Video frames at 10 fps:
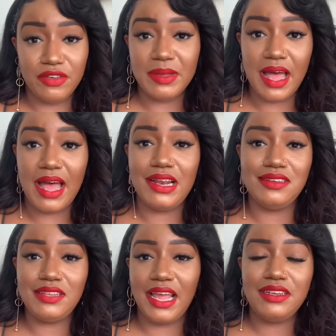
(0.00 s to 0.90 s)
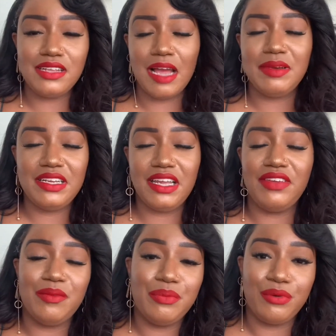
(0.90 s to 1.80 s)
from God and take time to
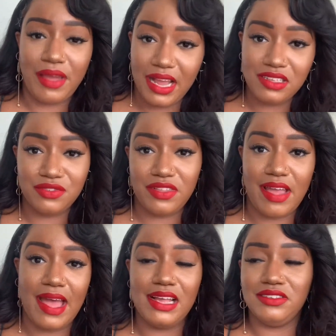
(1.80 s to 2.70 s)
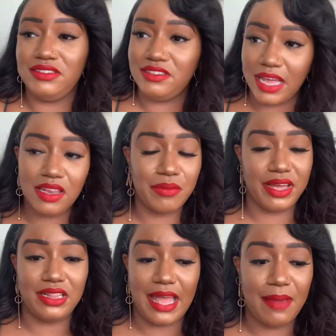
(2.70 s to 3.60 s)
give him praise for that and
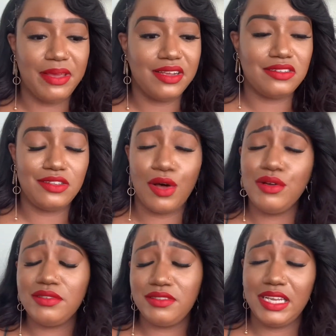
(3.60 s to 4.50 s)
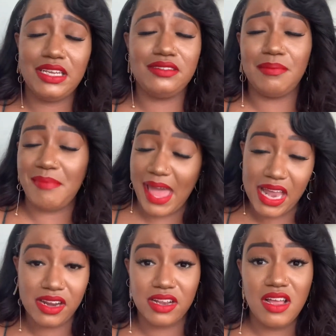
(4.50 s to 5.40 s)
celebrate that because those things
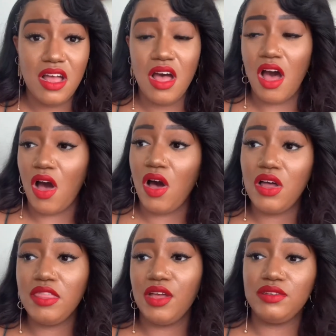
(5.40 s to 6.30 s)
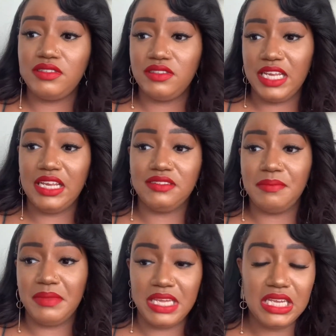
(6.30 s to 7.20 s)
matter. All those things
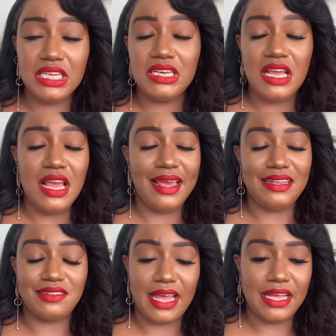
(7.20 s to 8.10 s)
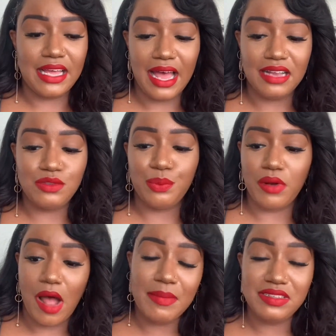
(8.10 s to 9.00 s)
mean is that God's
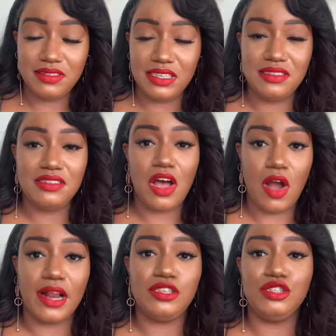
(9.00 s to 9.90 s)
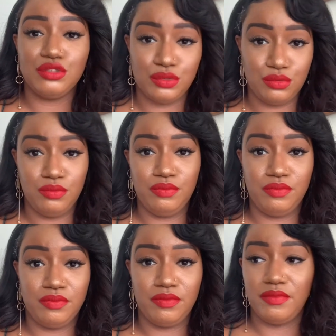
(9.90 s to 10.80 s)
promises are true.
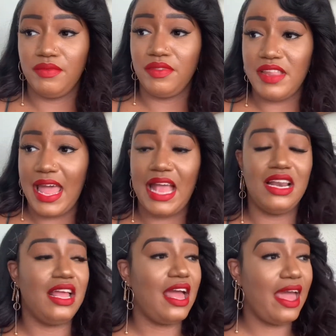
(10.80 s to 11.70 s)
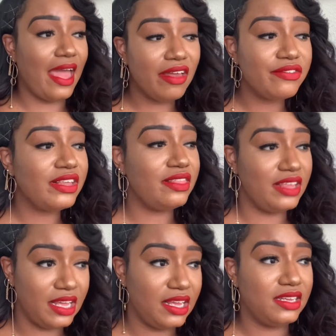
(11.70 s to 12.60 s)
That
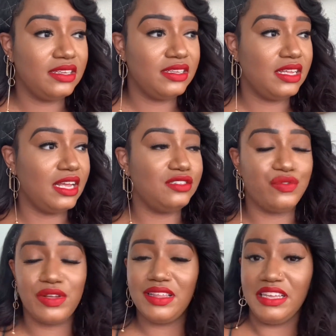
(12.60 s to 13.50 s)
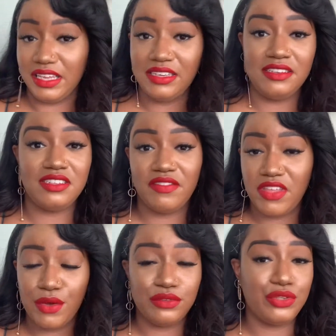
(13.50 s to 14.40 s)
everything is for the goodness of
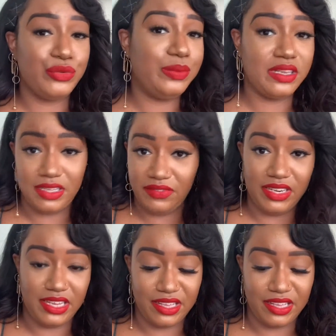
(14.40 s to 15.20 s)
those who believe in